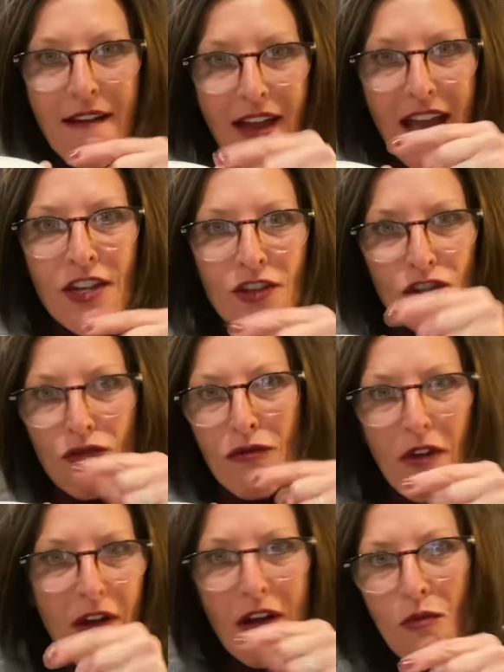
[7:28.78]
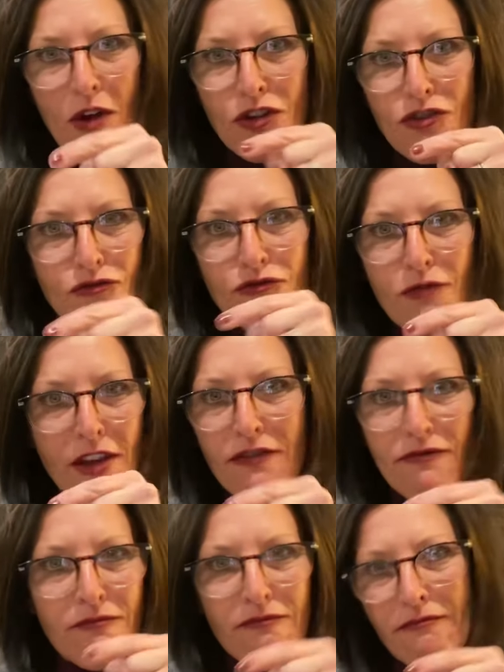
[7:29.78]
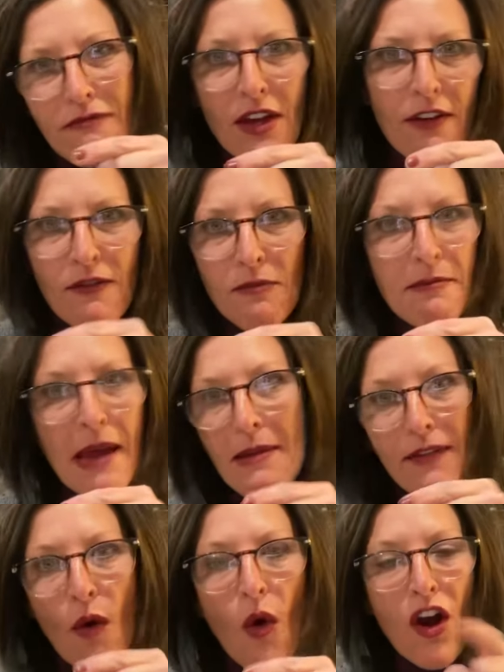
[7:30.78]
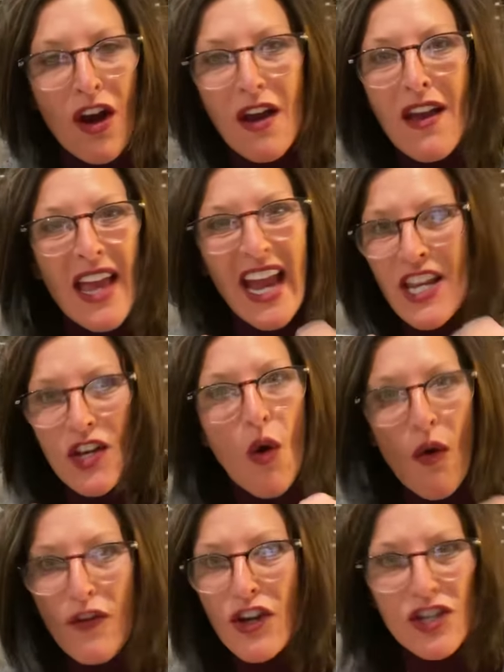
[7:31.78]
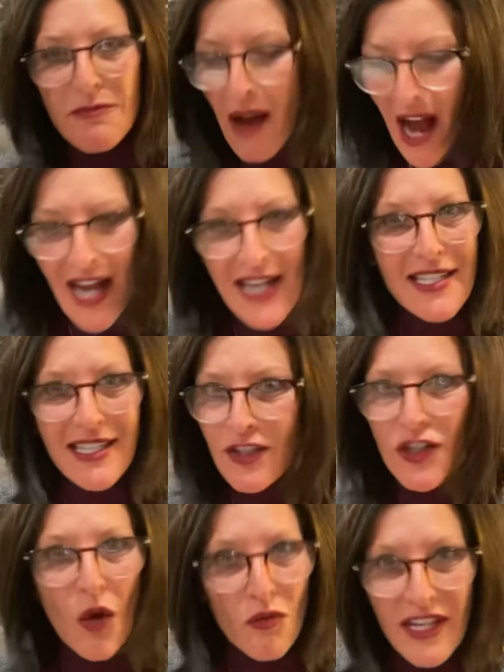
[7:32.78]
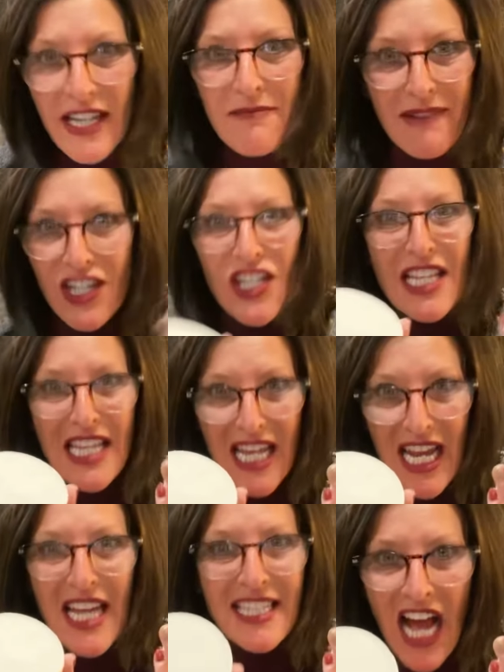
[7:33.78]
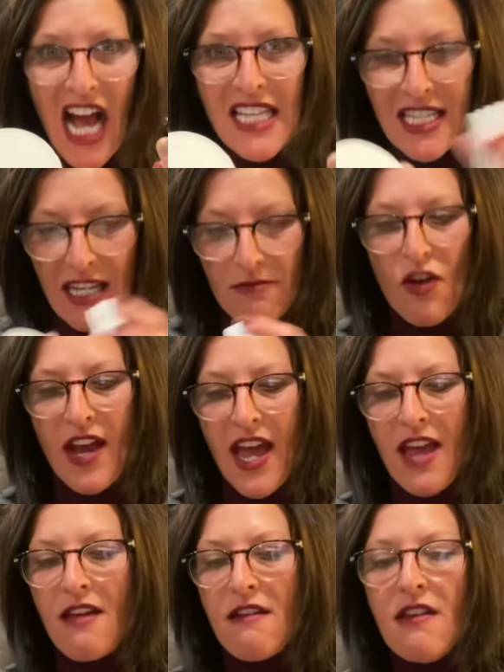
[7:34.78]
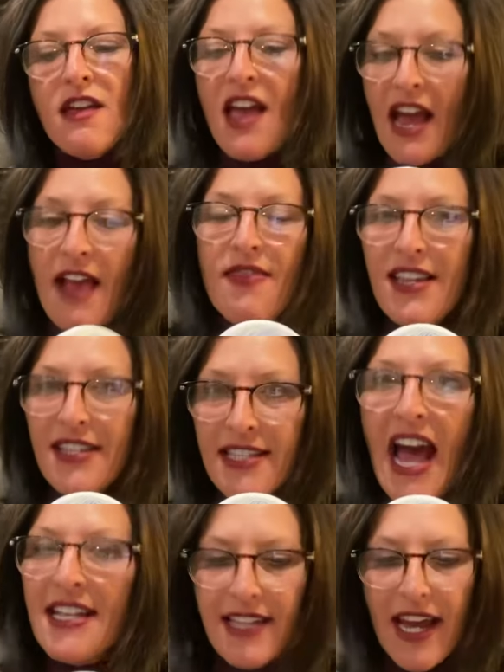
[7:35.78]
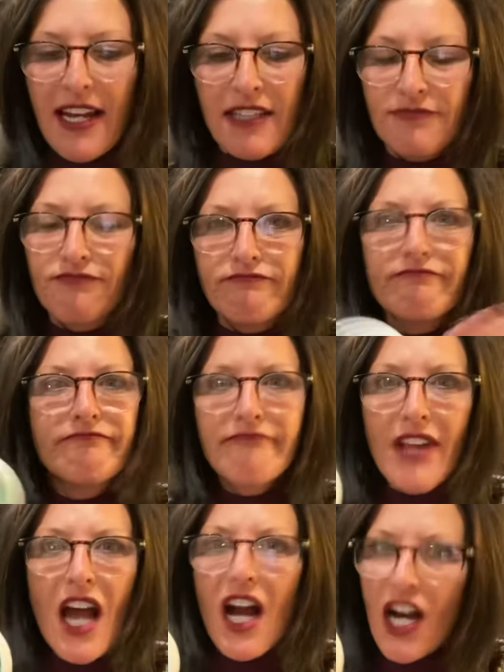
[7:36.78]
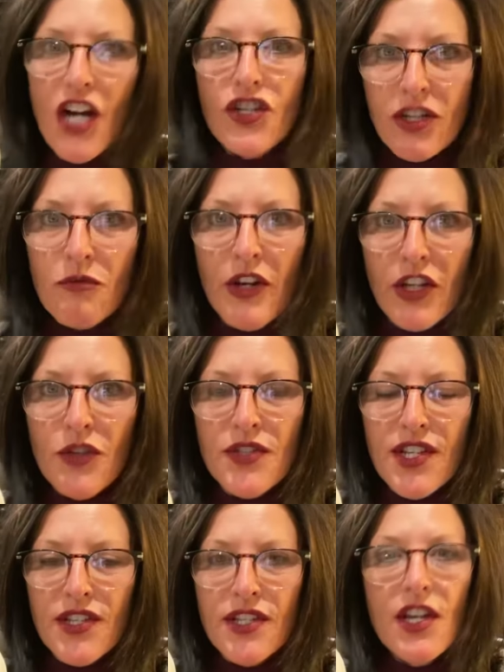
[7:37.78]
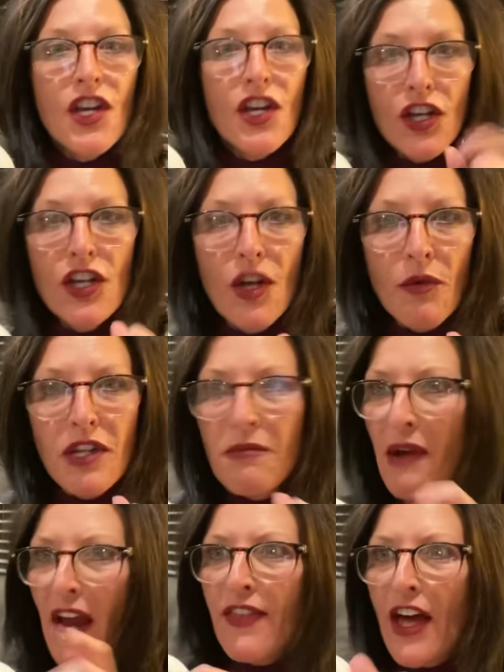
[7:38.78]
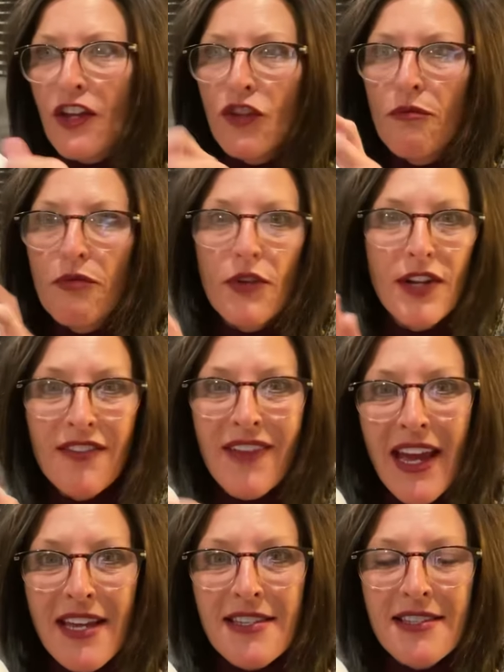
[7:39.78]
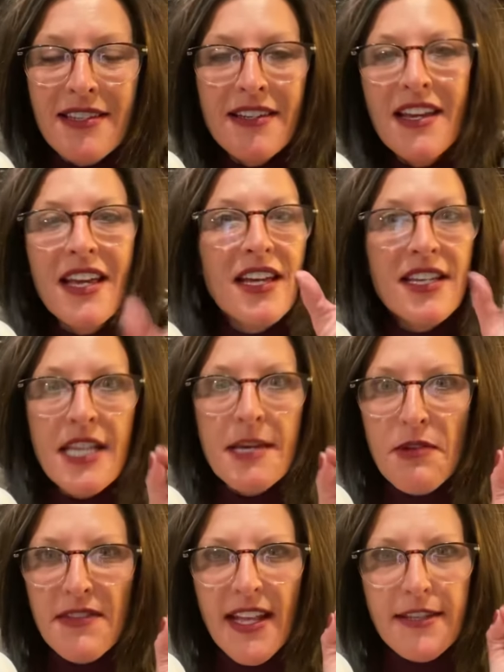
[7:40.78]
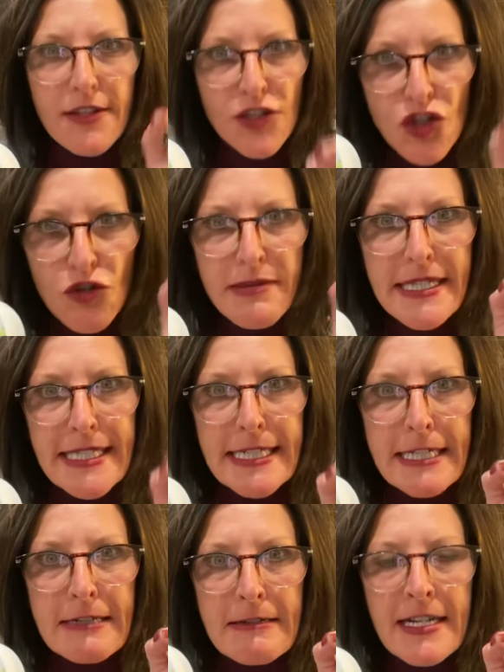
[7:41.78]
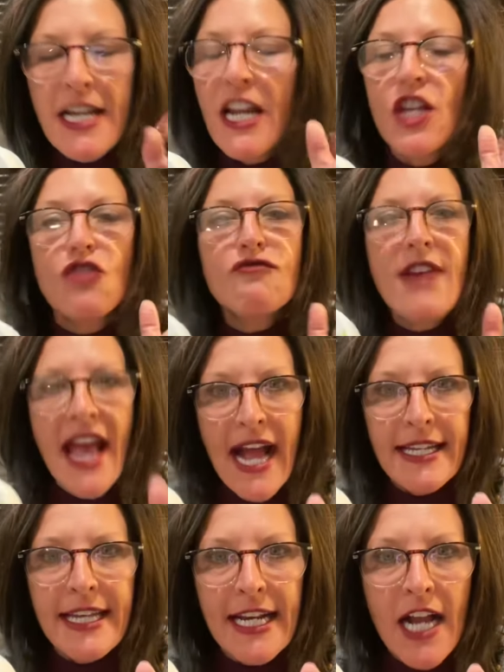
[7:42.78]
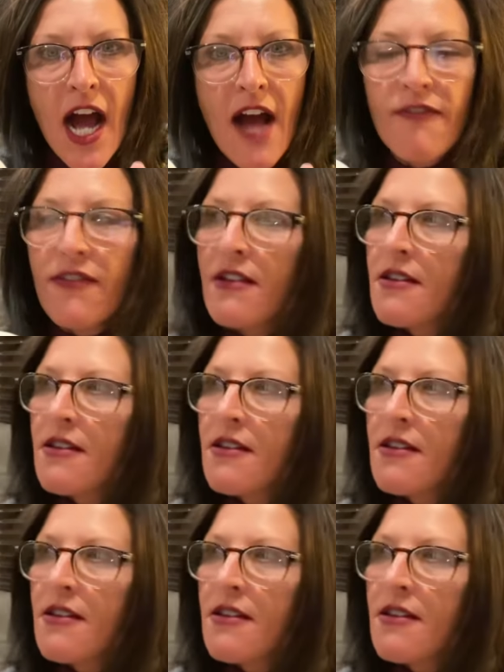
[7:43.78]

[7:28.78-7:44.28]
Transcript: and you do 1, 2, 3, maybe 4, and you go over your spot. You don't need much. It's awesome, okay? And this has like 101 uses. You know when you buy that new pretty vase, and they put that stupid sticker on it, and you can't get it off?